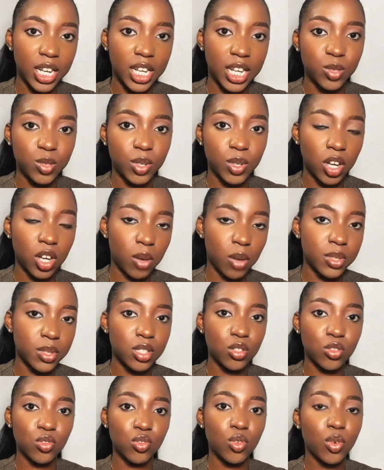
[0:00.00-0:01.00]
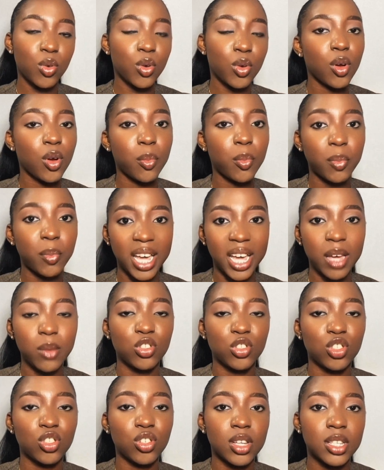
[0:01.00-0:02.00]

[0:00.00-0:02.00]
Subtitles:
when it comes to my emotions.